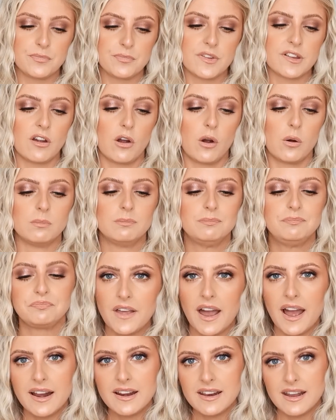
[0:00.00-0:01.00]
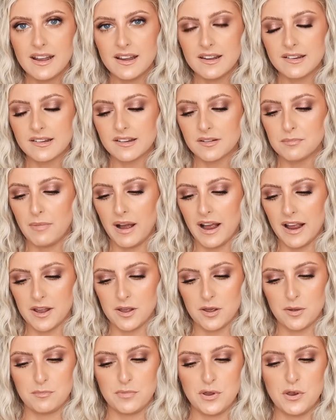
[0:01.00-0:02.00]
So that is
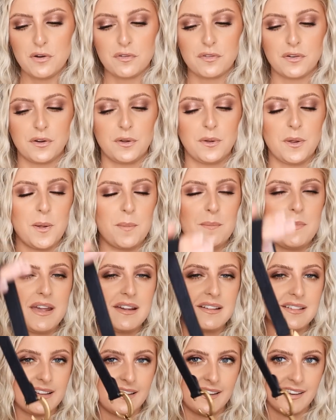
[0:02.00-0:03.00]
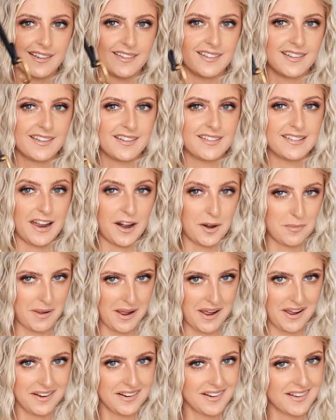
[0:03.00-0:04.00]
my beautiful, amazing
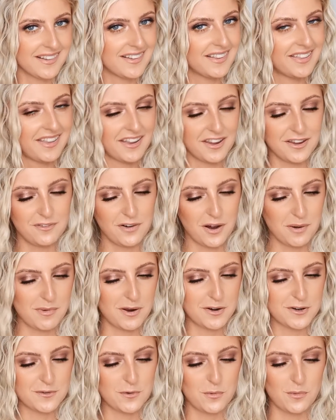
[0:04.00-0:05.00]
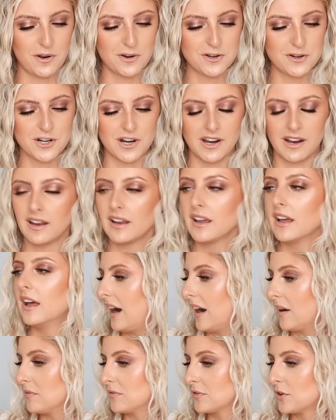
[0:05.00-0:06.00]
saddlebag. Thank you very much for watching.
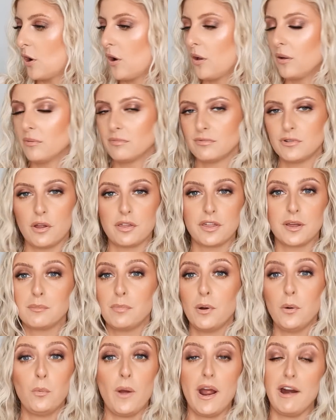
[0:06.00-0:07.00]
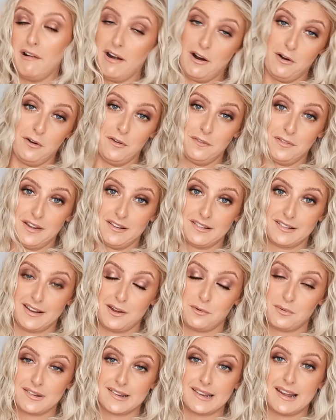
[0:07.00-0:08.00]
I've got nothing but wear out of this.
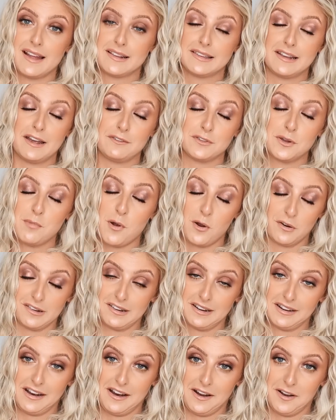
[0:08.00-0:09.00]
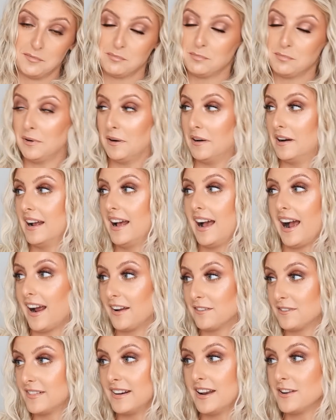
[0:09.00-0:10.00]
It was sad to have to box it again, but
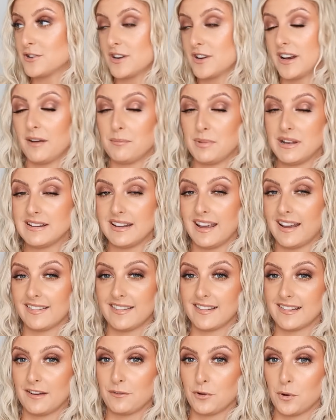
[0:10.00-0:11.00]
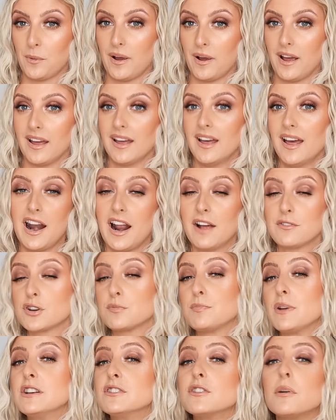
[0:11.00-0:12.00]
I've literally I've been taking this everywhere. And I've
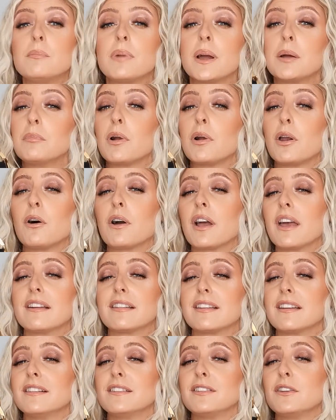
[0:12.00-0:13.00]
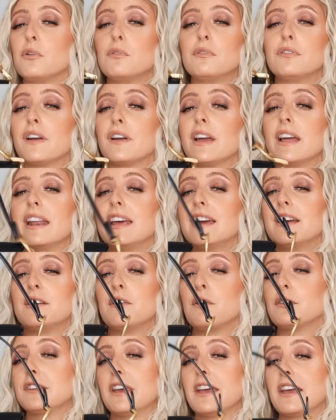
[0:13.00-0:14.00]
just been dumping belongings that don't fit in it and
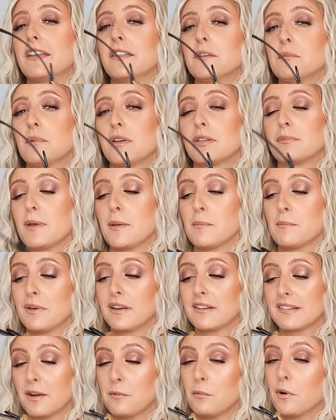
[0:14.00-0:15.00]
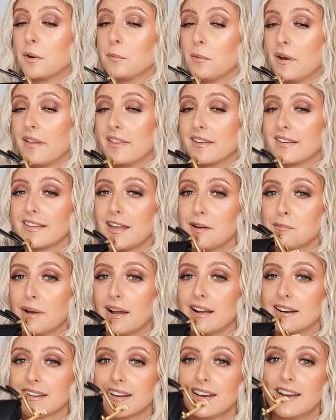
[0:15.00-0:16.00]
not taking them with me because I want to wear this that
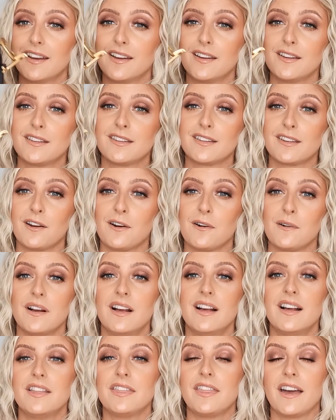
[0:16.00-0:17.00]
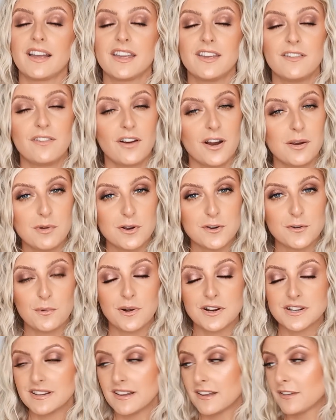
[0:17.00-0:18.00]
bad. So thank you very much for
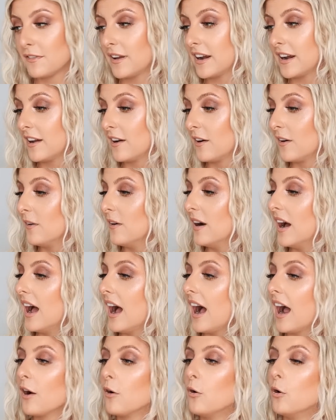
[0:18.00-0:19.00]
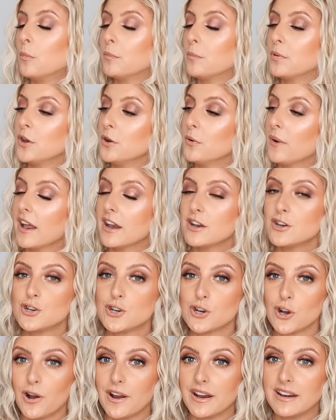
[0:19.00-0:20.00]
watching this video. I hope you
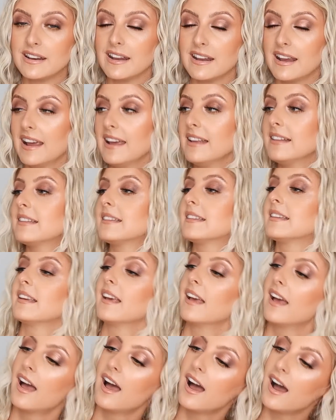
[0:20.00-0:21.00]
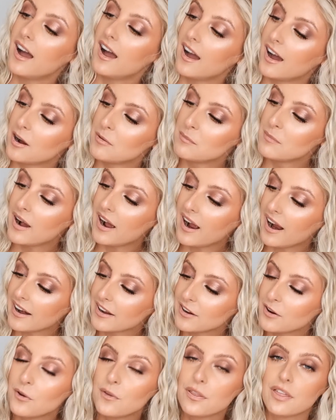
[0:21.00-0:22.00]
enjoyed it. Um,
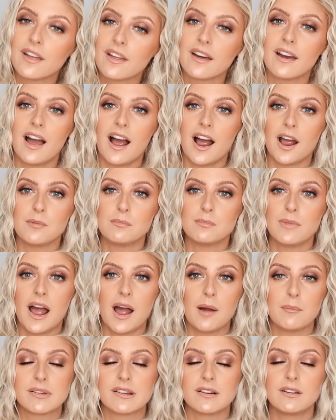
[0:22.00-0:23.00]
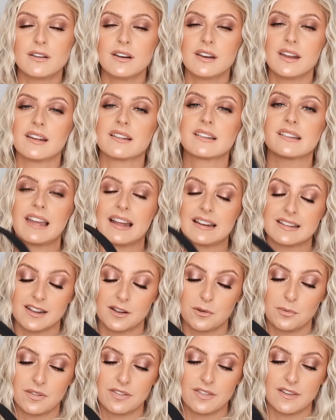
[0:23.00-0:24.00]
I know that I'm absolutely
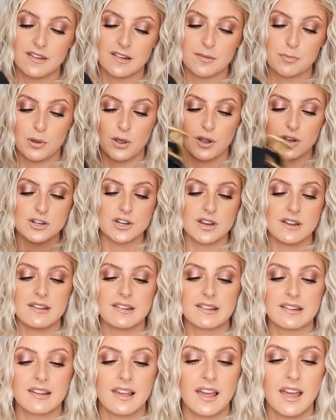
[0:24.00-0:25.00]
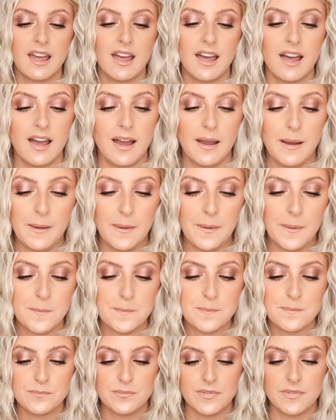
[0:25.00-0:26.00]
ecstatic with this purchase.
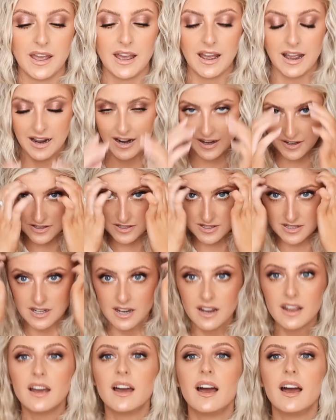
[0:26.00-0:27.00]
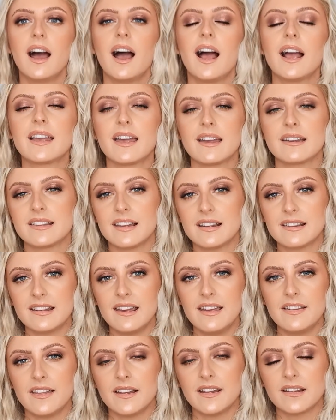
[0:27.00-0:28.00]
Um, and I guess that's
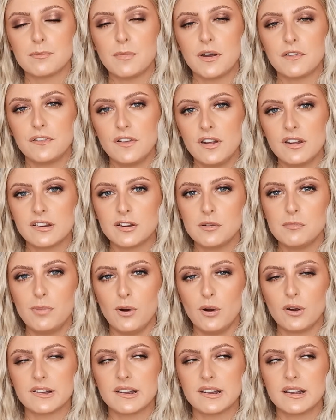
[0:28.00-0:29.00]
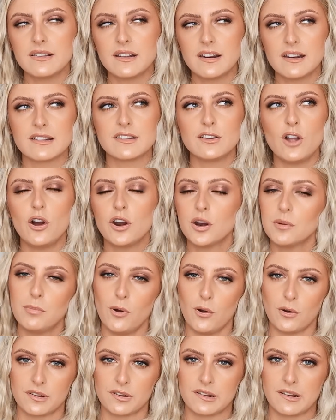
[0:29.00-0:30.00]
it. That's my first unboxing that is not an
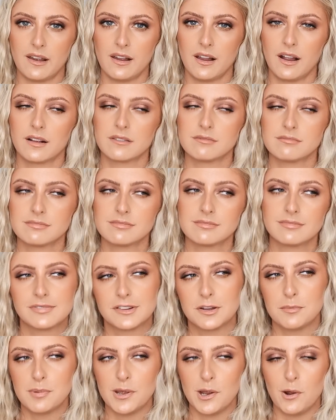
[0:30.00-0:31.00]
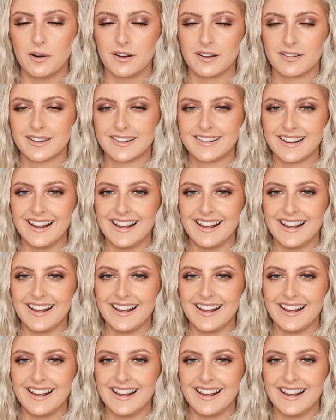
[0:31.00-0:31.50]
unboxing, to be honest.